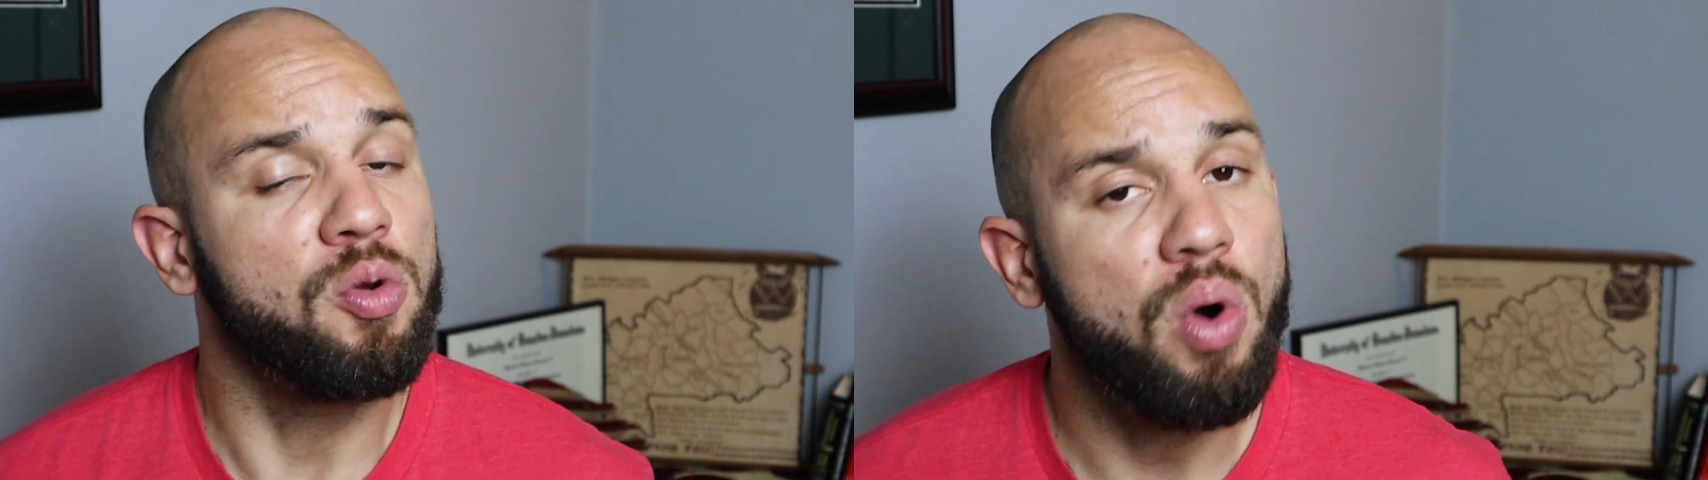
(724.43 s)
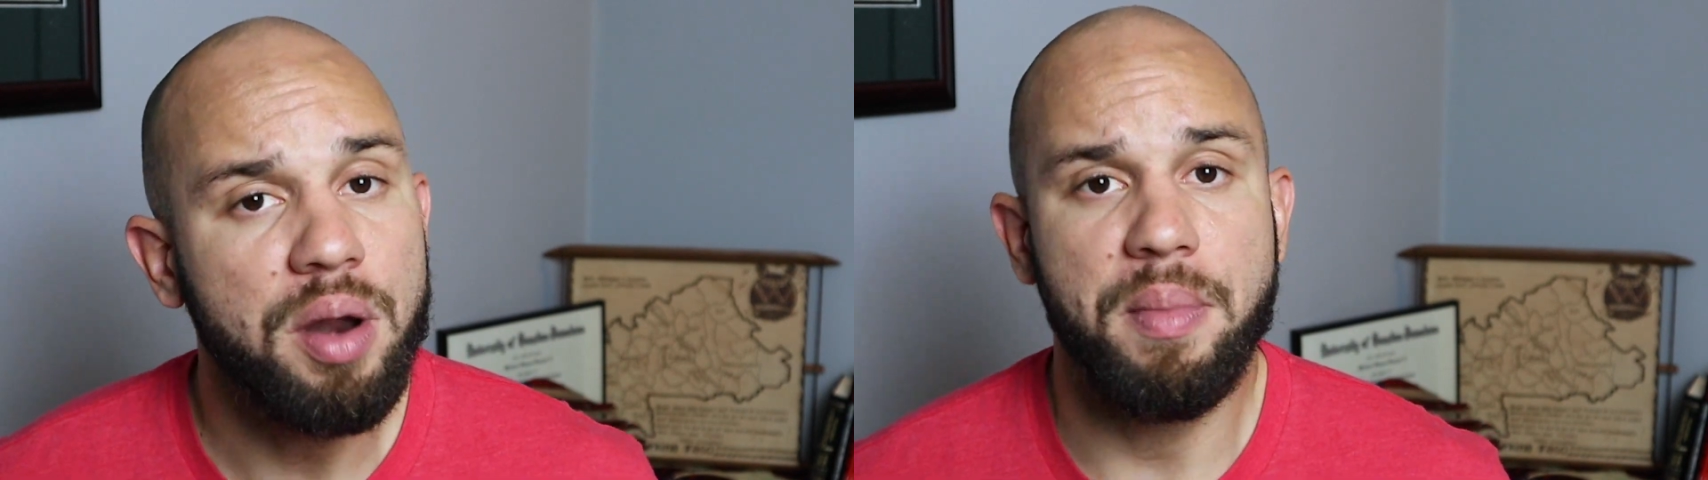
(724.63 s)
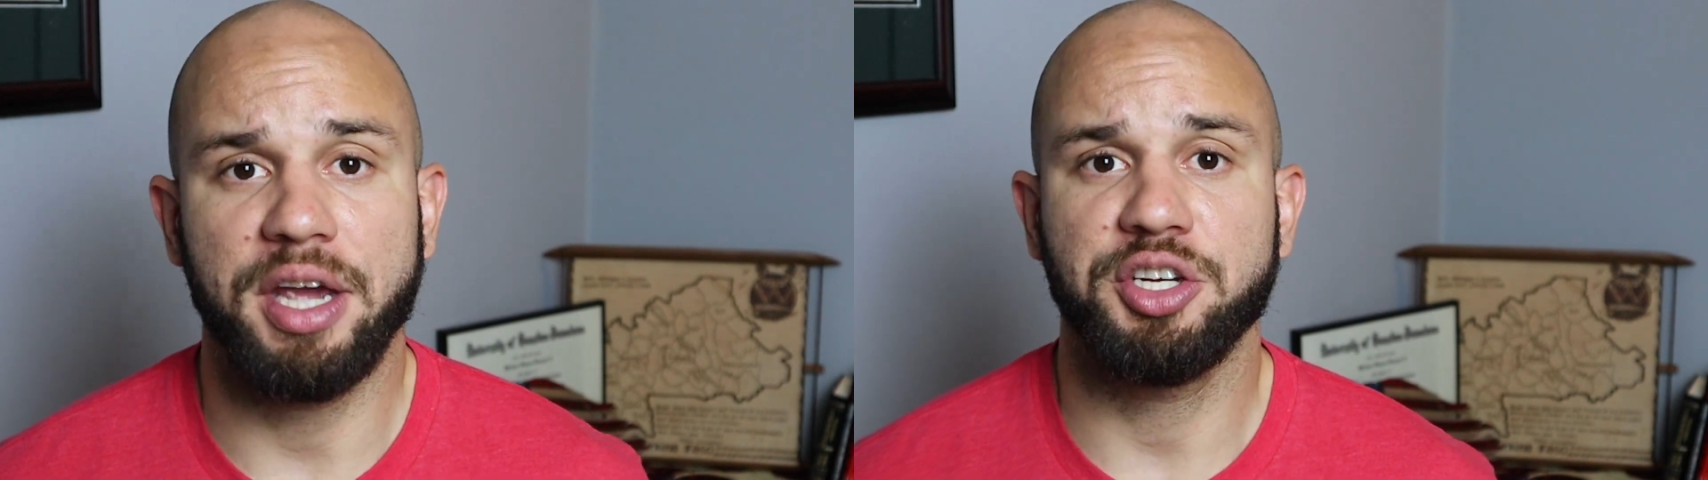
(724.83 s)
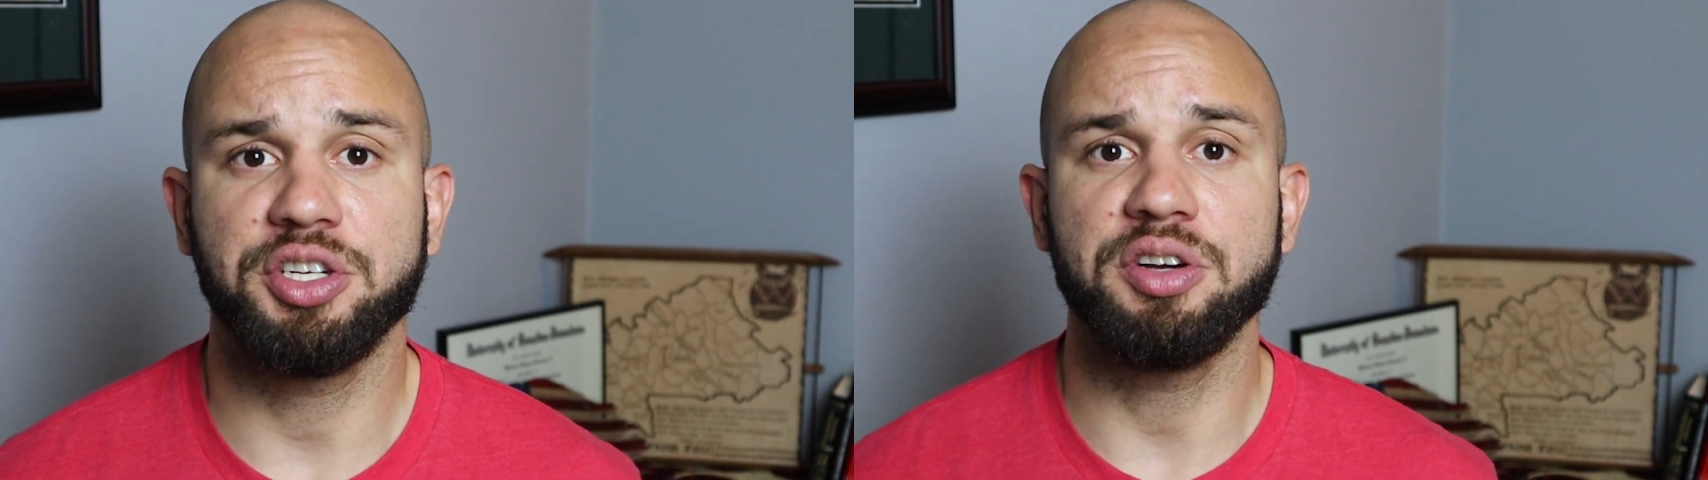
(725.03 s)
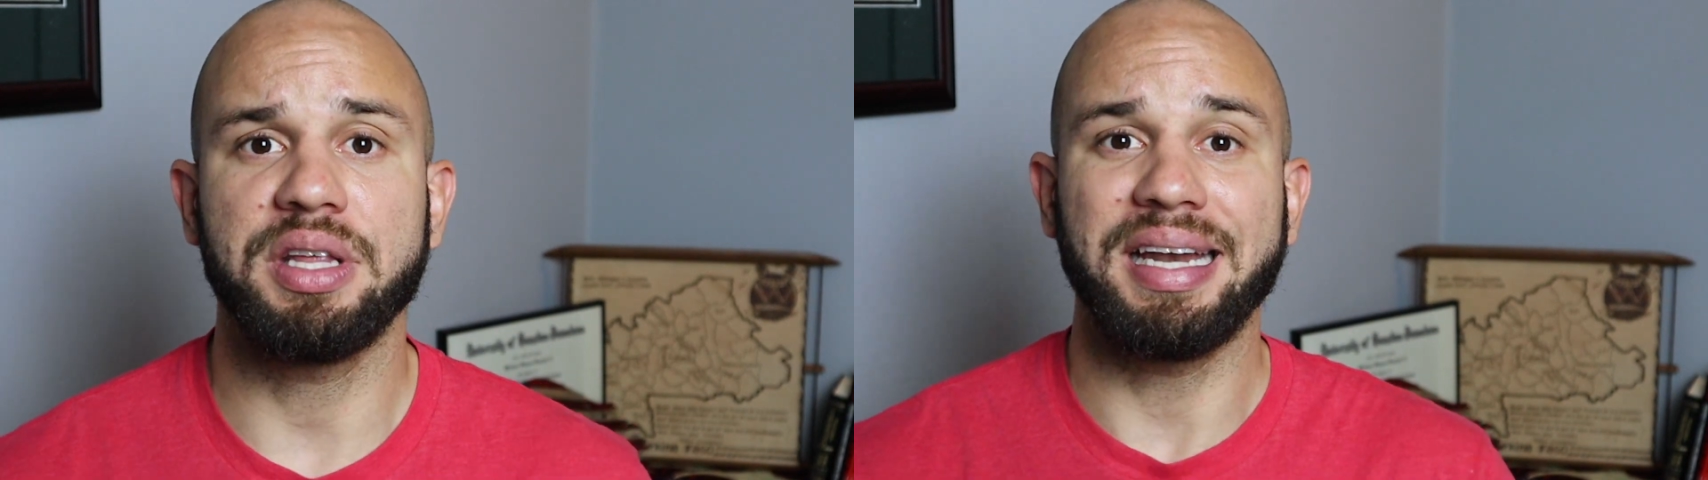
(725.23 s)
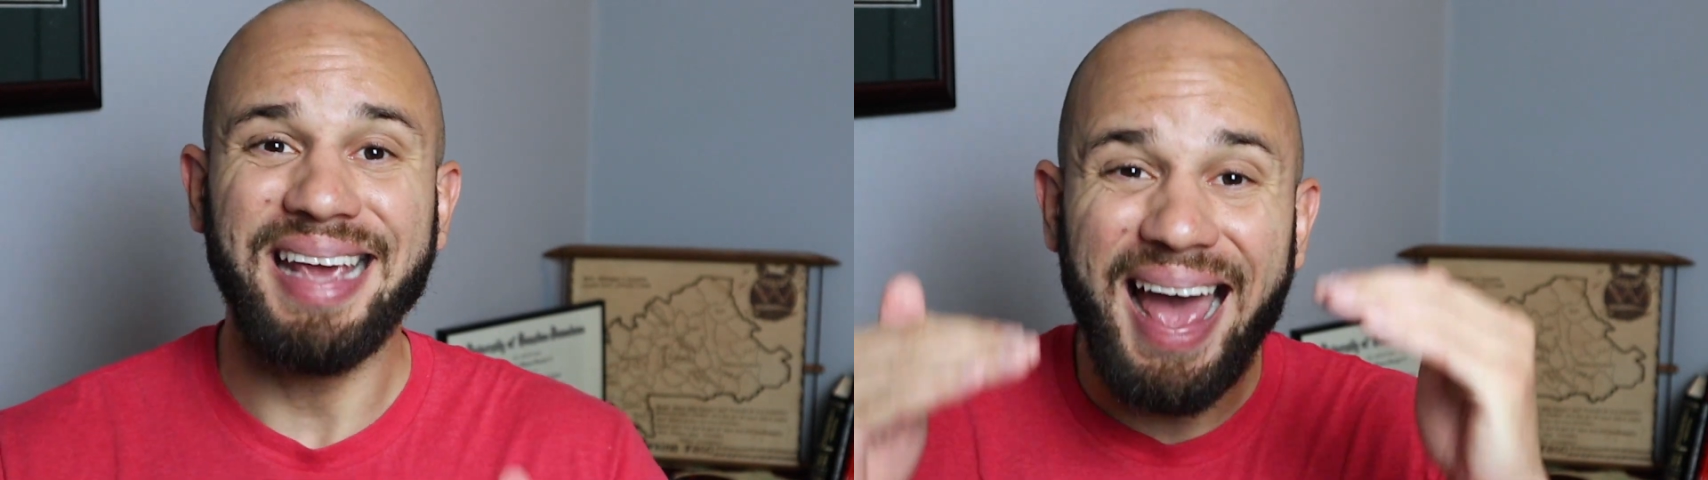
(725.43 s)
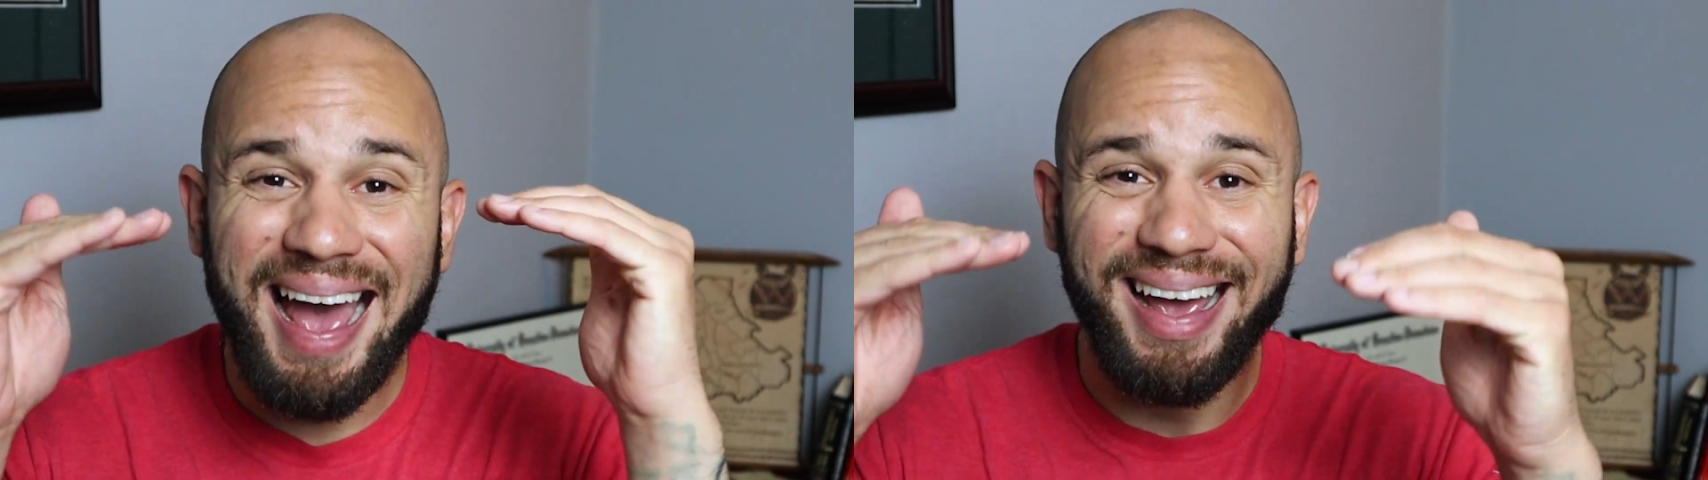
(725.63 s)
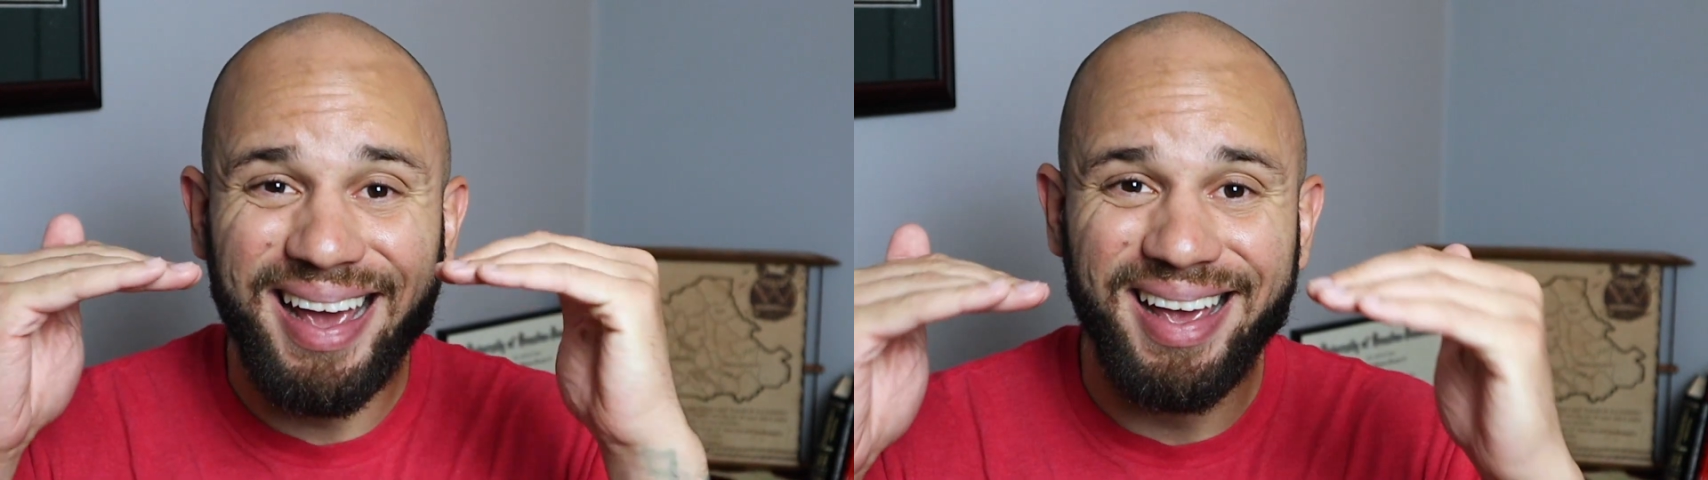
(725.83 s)
you want to make sure that,
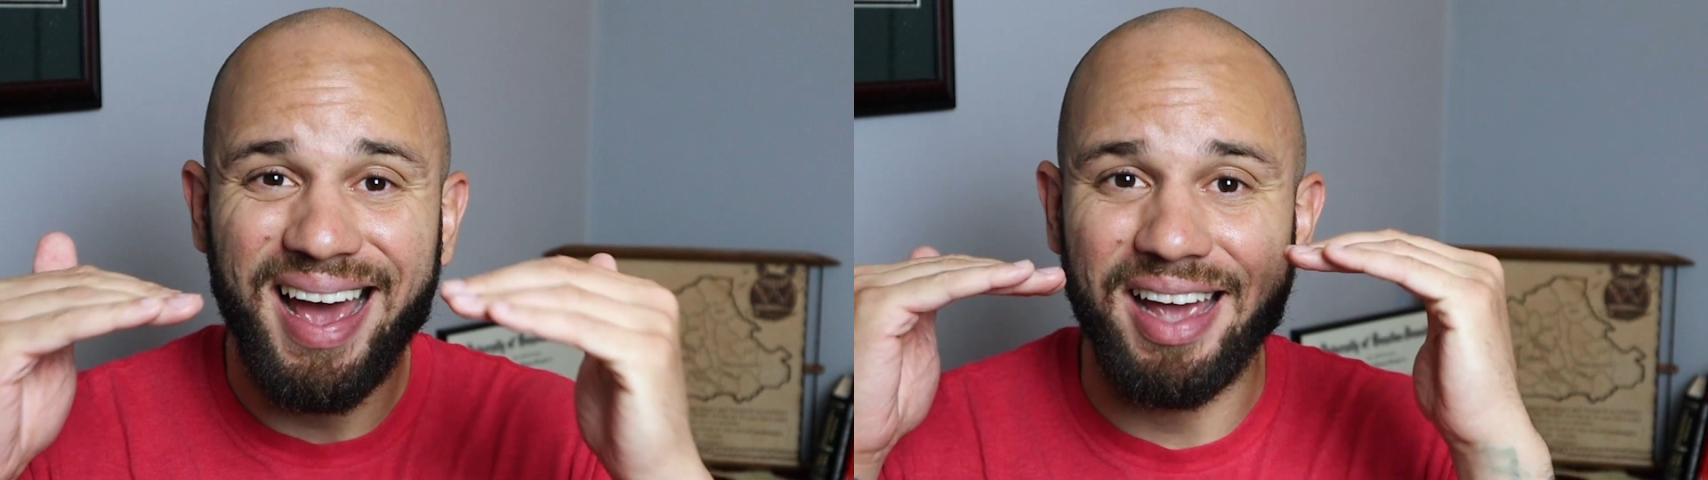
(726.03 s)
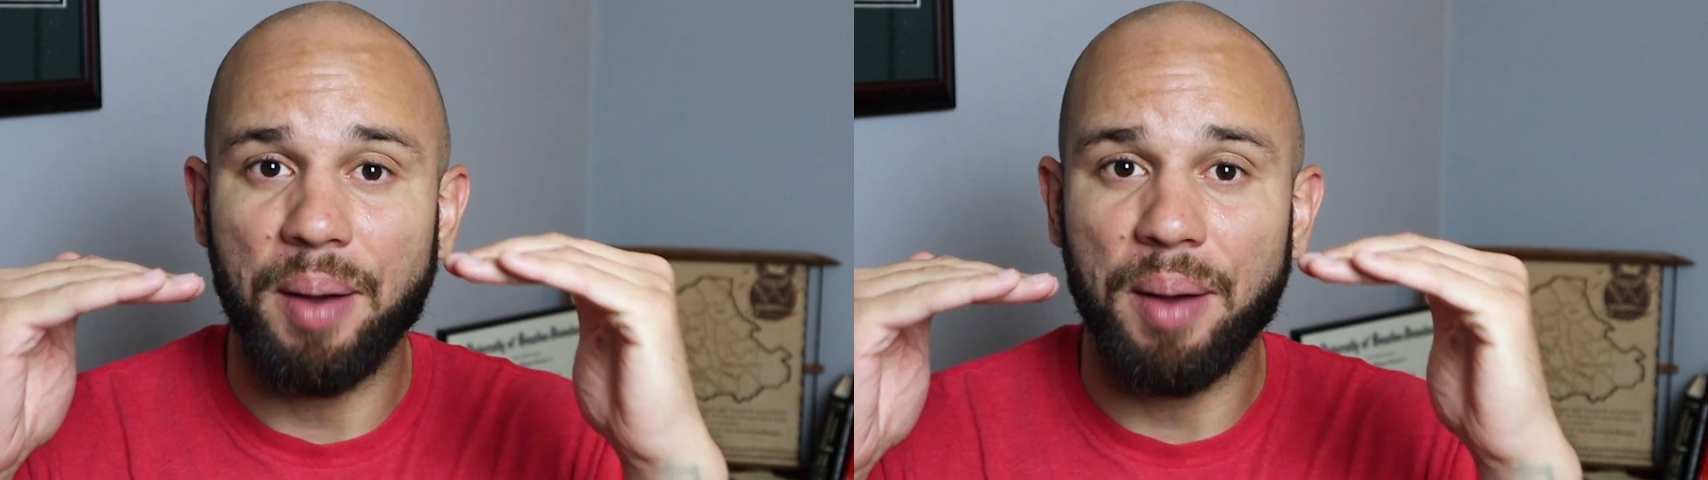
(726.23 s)
yeah,